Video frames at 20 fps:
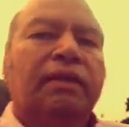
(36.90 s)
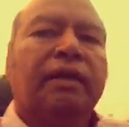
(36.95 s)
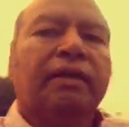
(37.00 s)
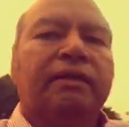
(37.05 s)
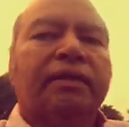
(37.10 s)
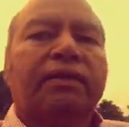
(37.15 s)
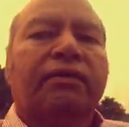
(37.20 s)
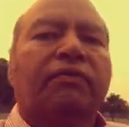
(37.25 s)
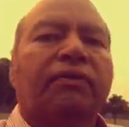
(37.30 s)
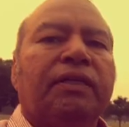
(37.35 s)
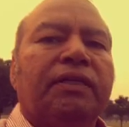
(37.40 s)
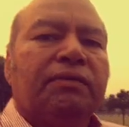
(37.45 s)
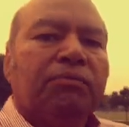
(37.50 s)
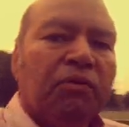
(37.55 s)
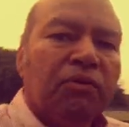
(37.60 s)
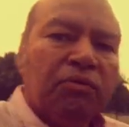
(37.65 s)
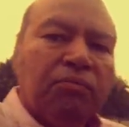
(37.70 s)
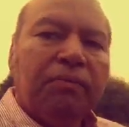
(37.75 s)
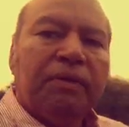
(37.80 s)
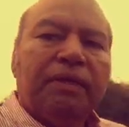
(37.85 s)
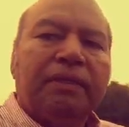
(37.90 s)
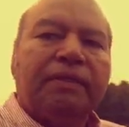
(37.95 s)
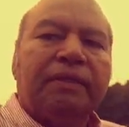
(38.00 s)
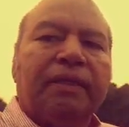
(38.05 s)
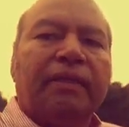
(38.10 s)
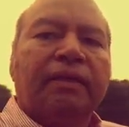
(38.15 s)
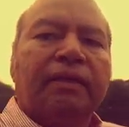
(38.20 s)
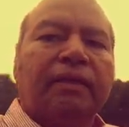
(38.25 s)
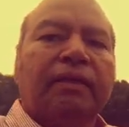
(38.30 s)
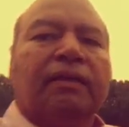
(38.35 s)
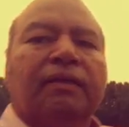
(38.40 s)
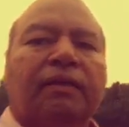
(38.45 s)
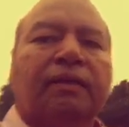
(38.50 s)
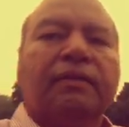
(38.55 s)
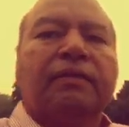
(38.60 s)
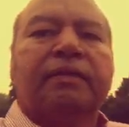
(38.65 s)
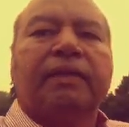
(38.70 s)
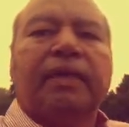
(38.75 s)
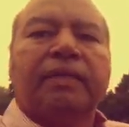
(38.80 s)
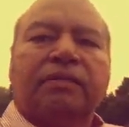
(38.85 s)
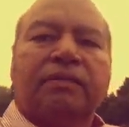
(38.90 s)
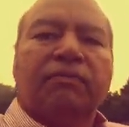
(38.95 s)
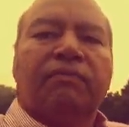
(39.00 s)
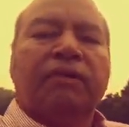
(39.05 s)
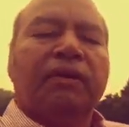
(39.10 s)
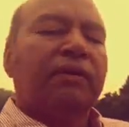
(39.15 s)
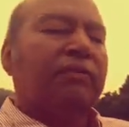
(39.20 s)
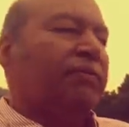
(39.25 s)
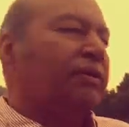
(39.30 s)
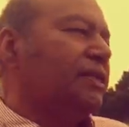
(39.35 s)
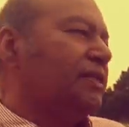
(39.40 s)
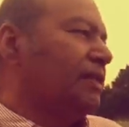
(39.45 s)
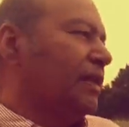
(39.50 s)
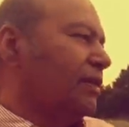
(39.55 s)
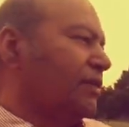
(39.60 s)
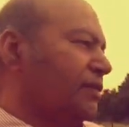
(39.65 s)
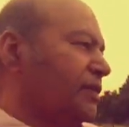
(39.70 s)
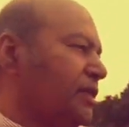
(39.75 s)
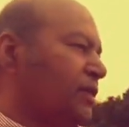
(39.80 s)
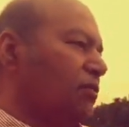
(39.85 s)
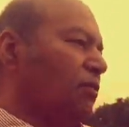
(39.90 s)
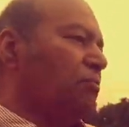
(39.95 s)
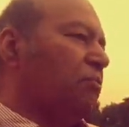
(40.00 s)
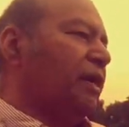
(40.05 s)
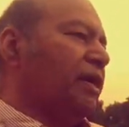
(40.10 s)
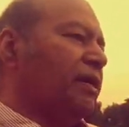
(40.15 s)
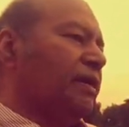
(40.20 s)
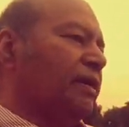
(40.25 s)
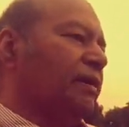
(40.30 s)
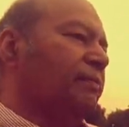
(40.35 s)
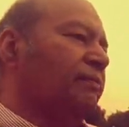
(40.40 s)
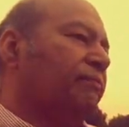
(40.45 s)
decreased movements, and states of increased energy or mania.